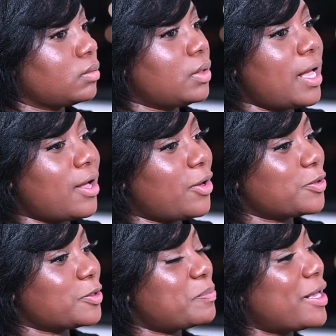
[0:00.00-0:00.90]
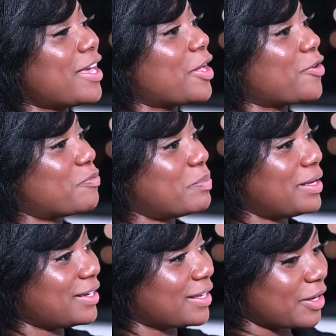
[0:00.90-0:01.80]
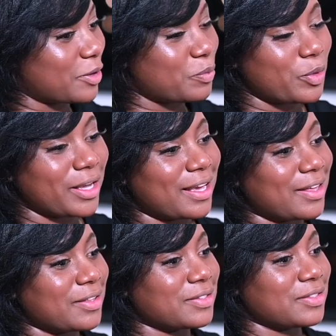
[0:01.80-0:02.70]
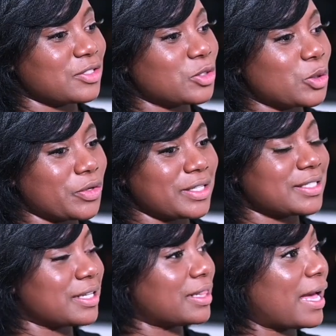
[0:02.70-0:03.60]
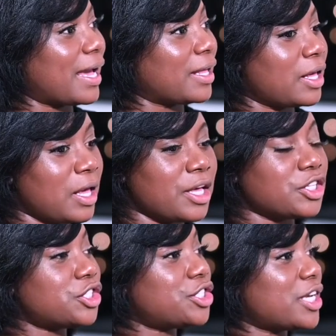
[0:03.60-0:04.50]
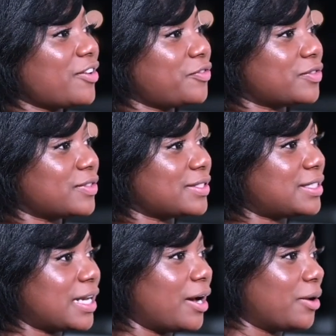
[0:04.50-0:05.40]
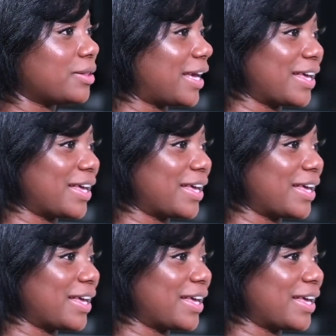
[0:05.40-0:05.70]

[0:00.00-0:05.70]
Now, speaking of meaning and bringing stories to light, Chef Del, like